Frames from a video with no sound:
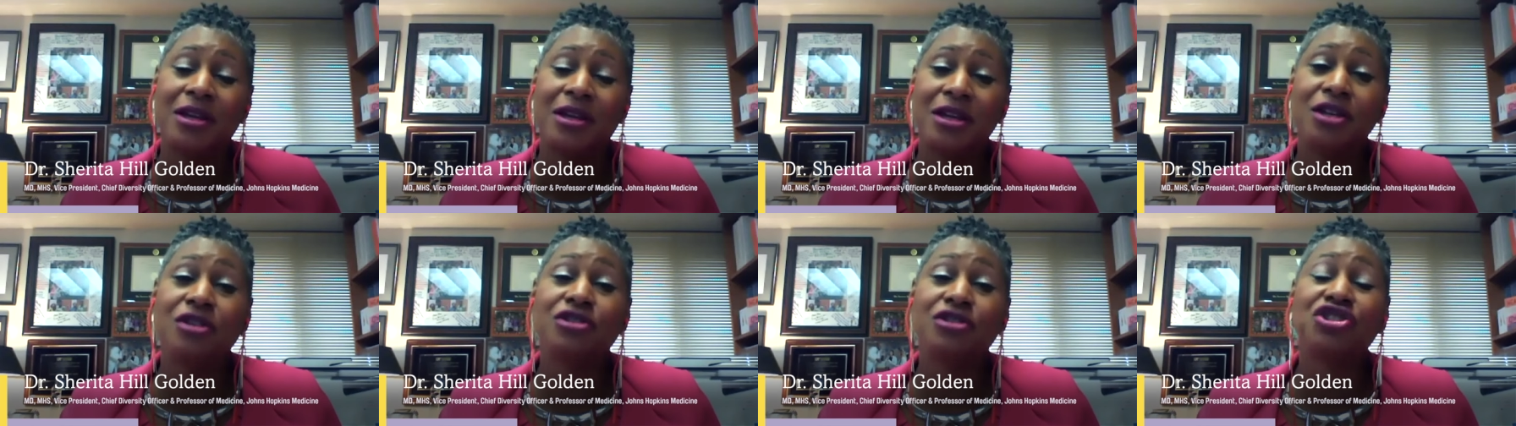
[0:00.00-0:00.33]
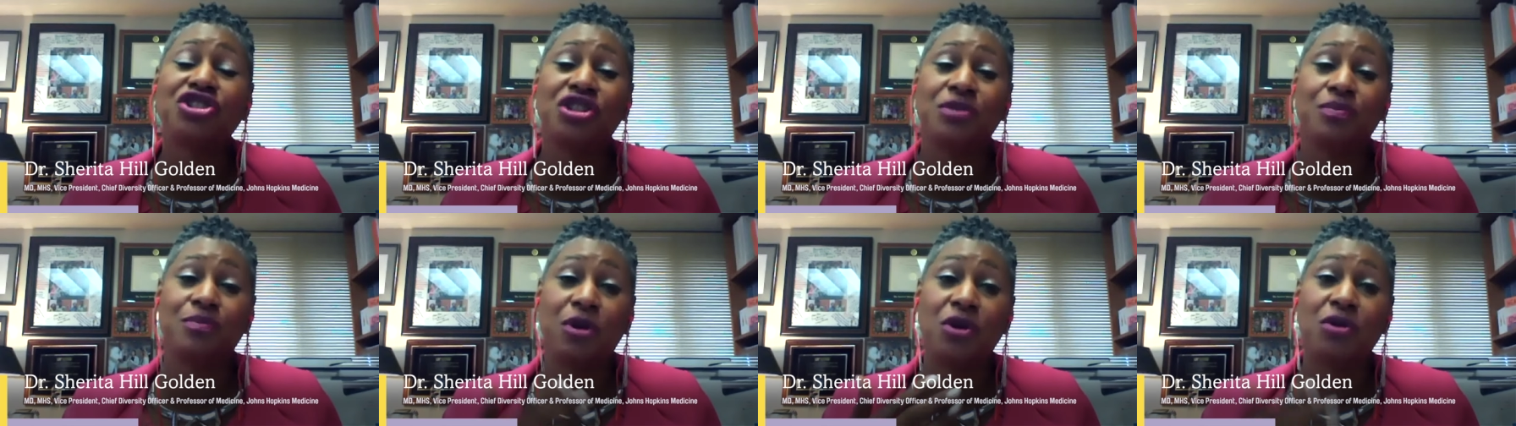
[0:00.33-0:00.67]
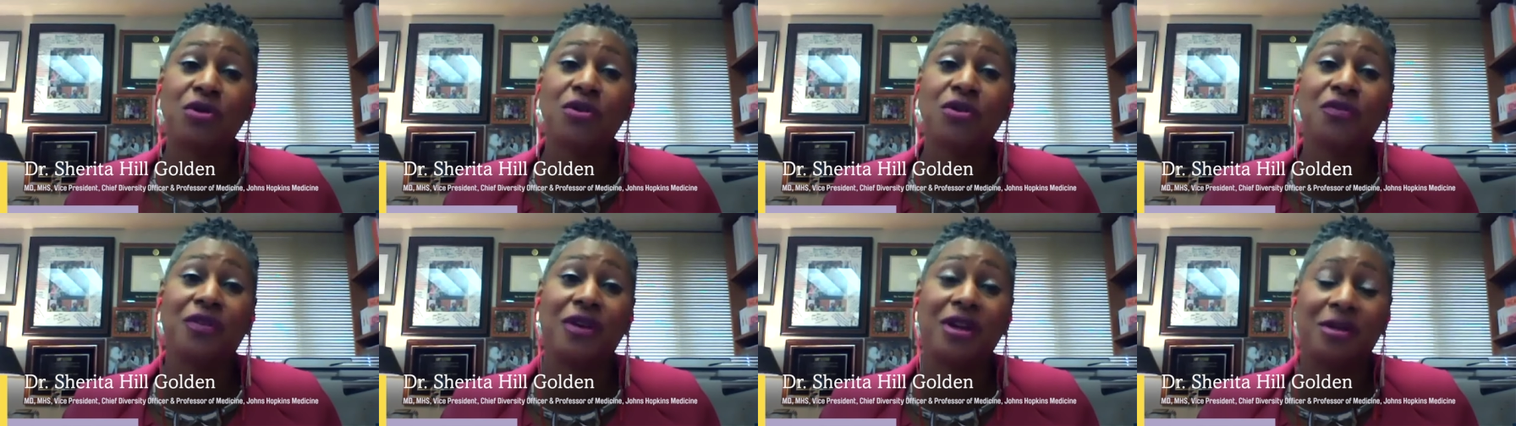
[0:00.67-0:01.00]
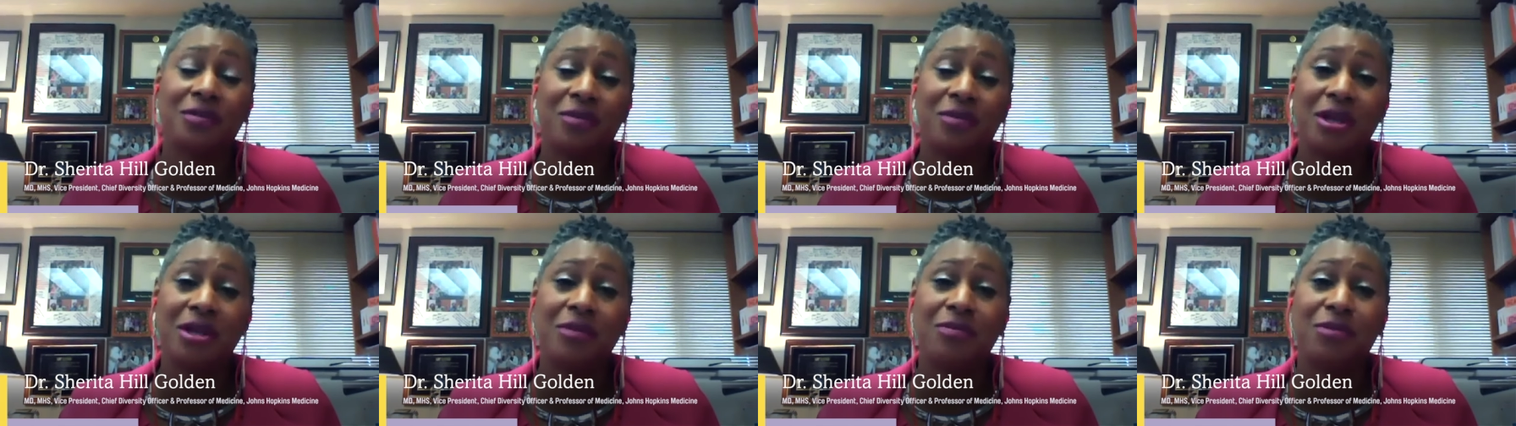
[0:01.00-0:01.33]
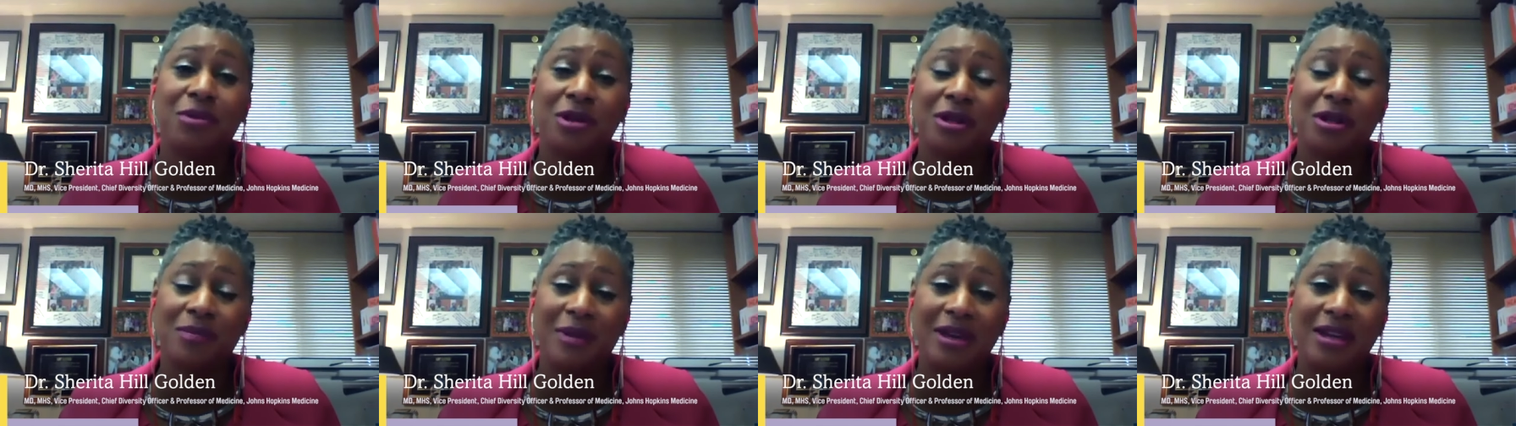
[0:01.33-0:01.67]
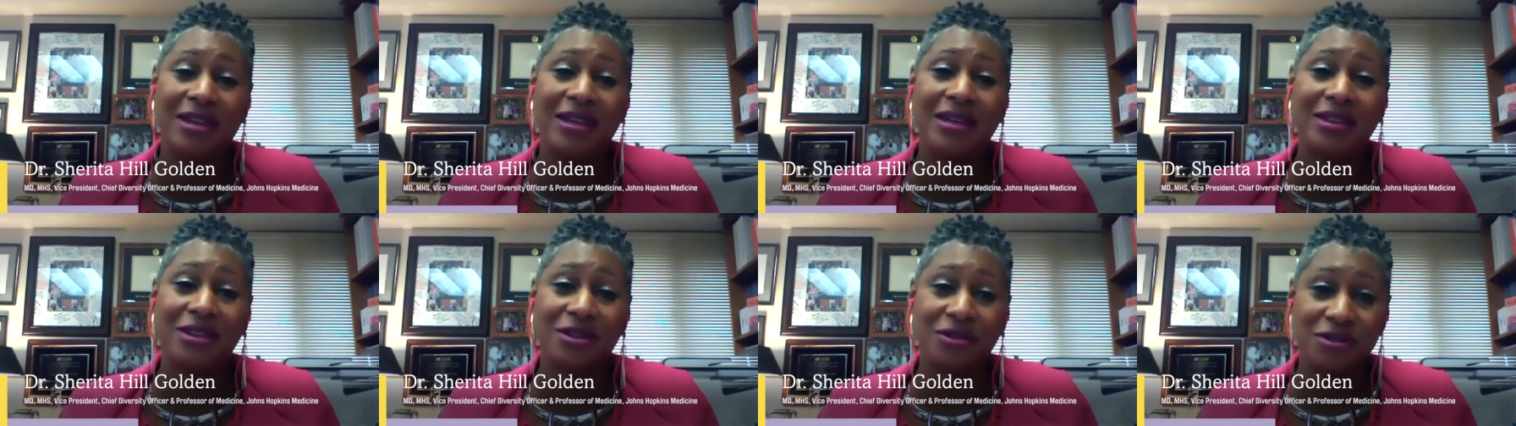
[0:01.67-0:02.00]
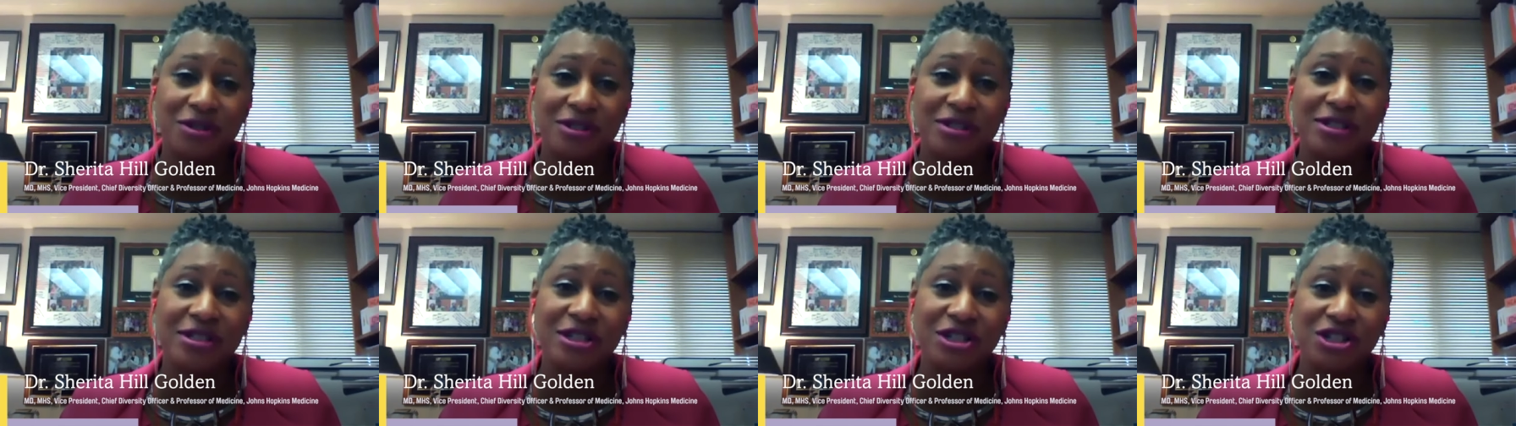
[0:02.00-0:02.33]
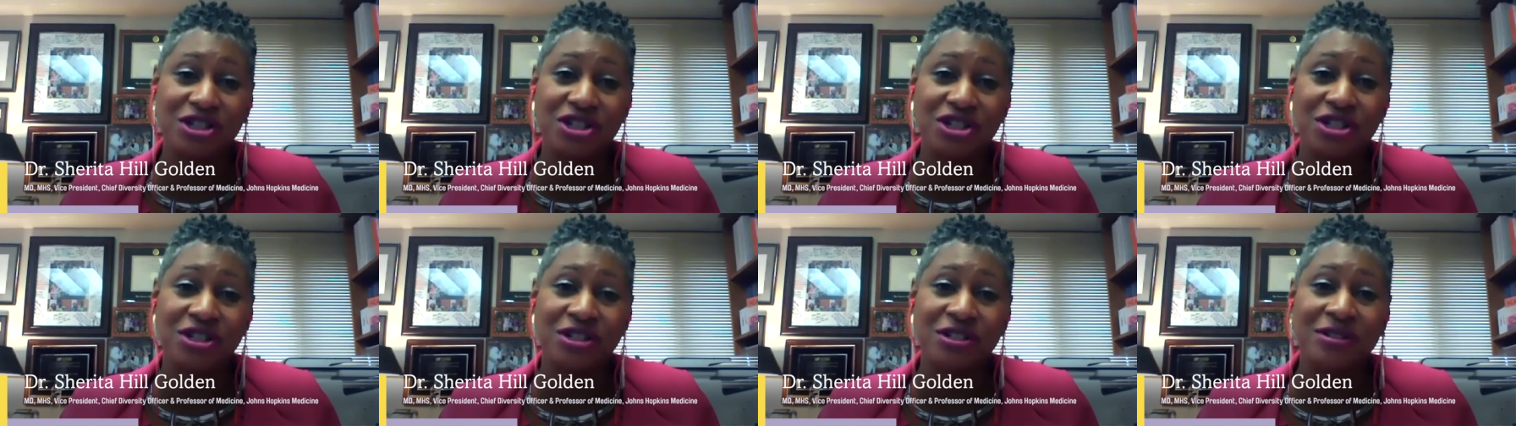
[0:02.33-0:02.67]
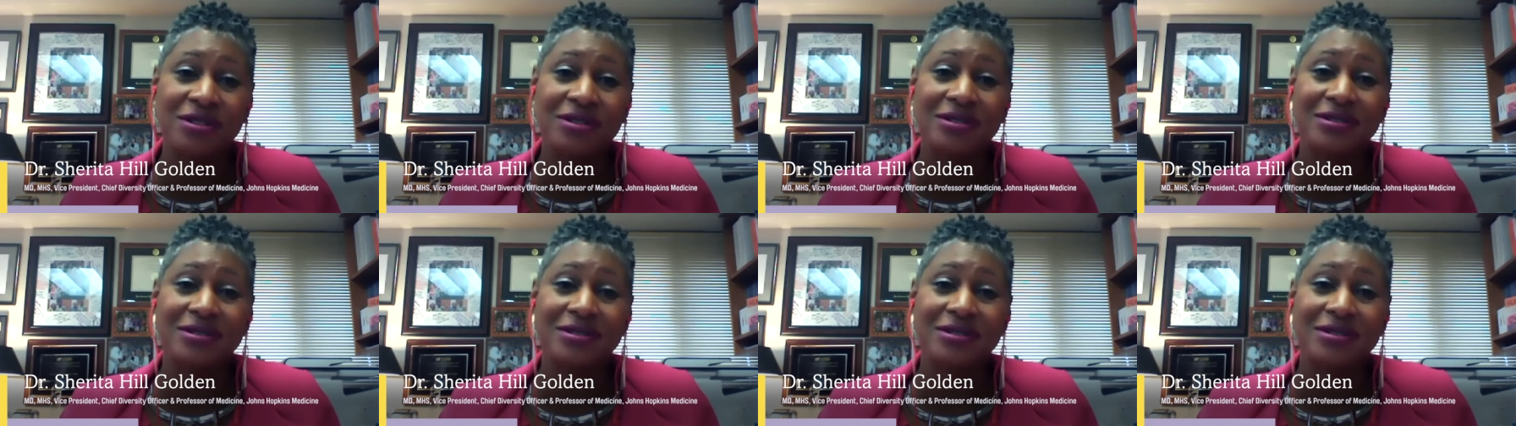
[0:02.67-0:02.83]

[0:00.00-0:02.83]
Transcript: you know, should motivate people in making their decision.